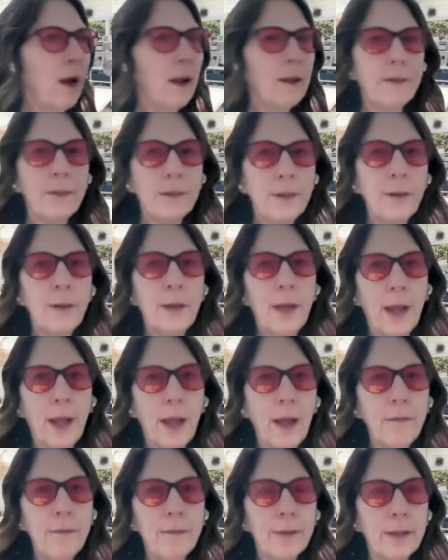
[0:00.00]
I still
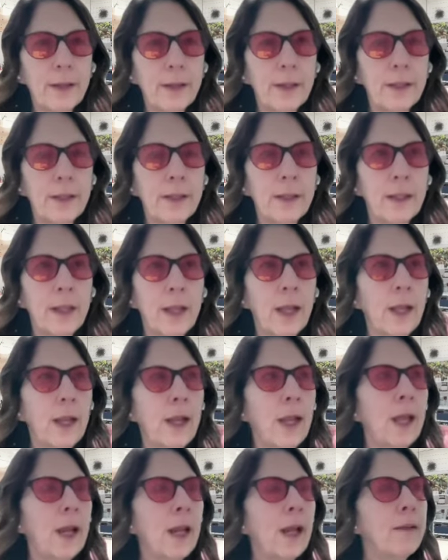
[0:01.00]
have it.
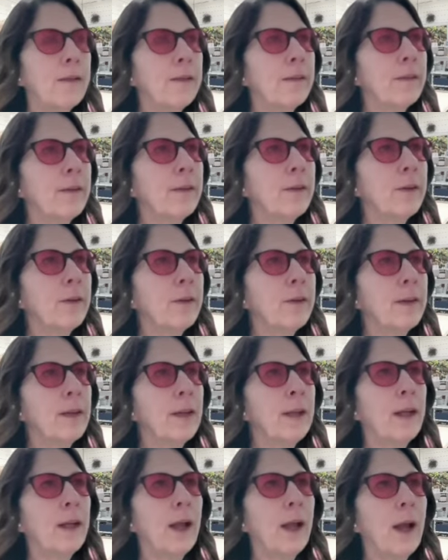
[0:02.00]
And I still
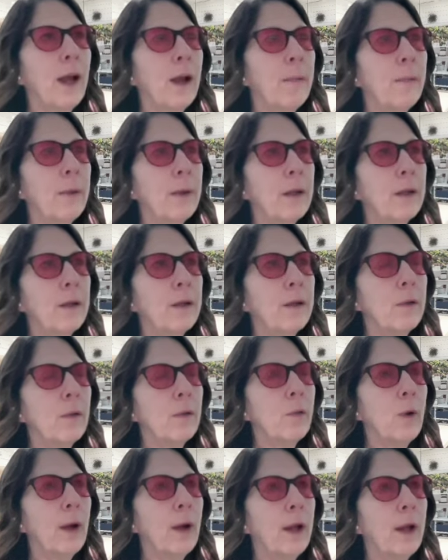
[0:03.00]
see it happen
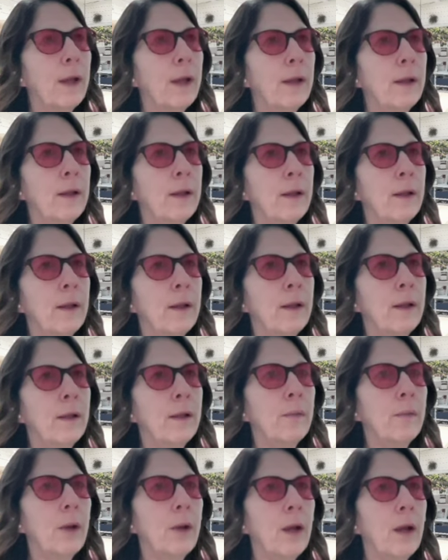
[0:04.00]
when
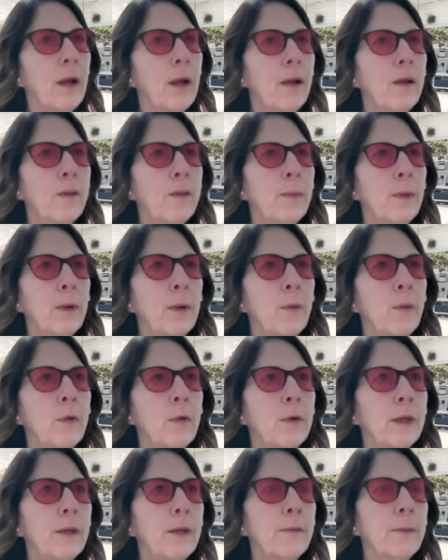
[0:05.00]
my husband
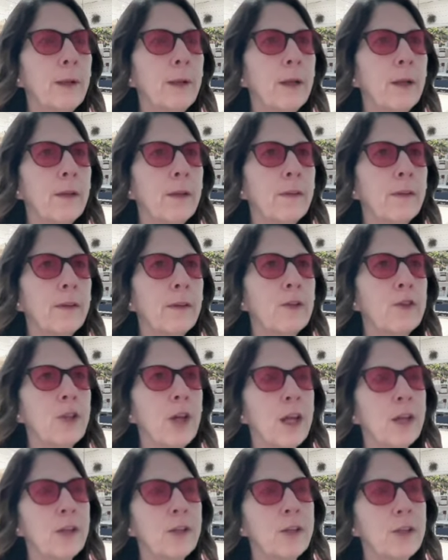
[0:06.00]
will give me a
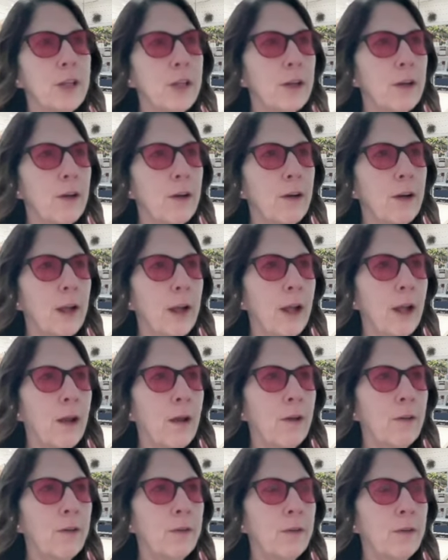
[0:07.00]
suggestion on
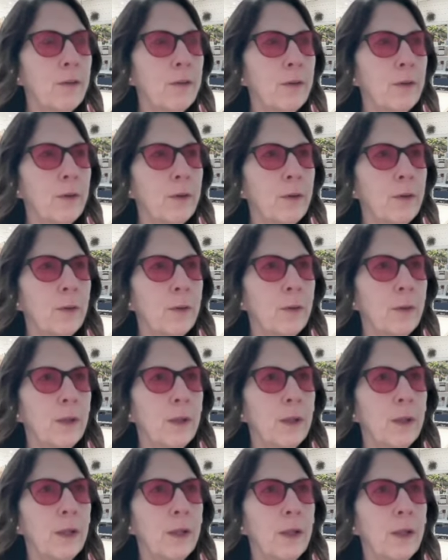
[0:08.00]
how to,
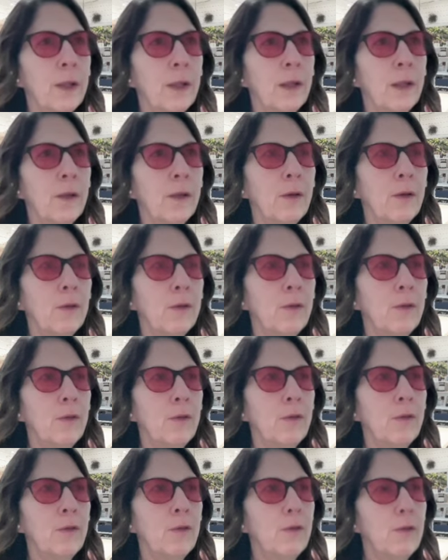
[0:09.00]

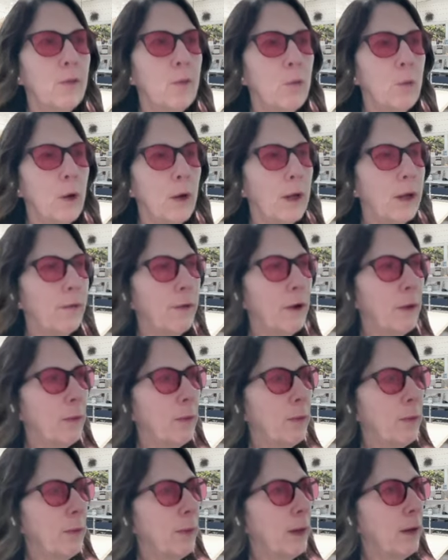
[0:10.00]
what if
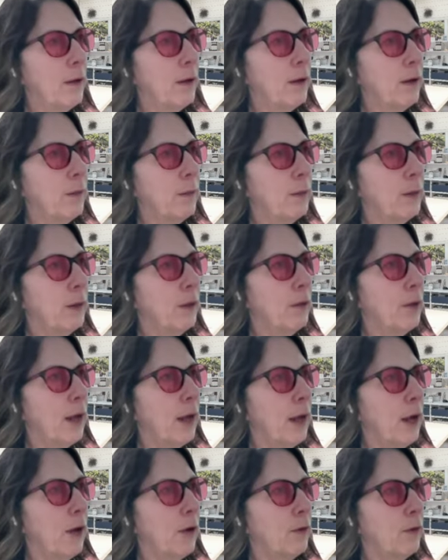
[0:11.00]
I'm preparing a meal,
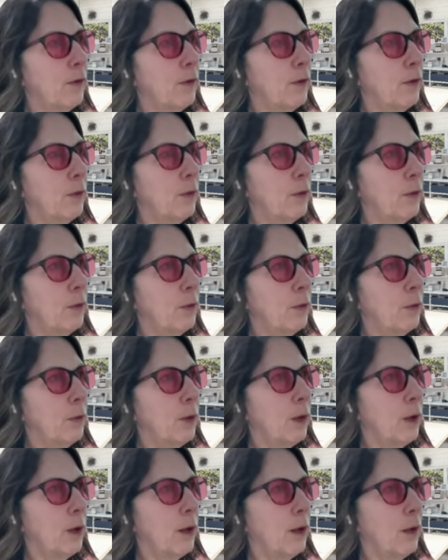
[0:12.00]
how to
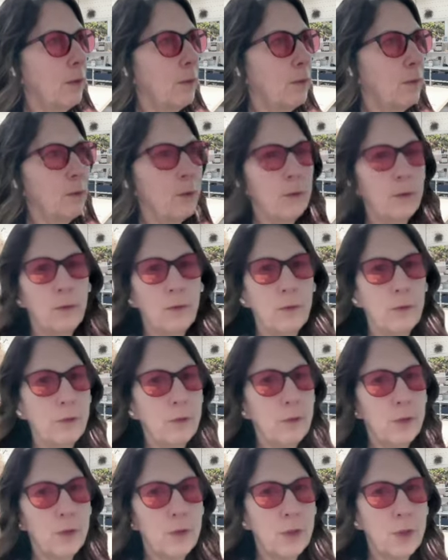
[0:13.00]

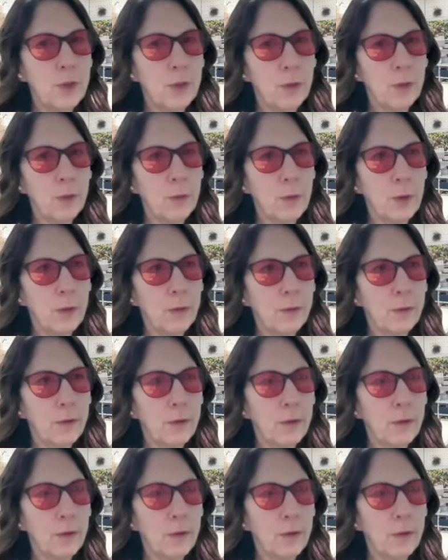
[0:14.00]
do a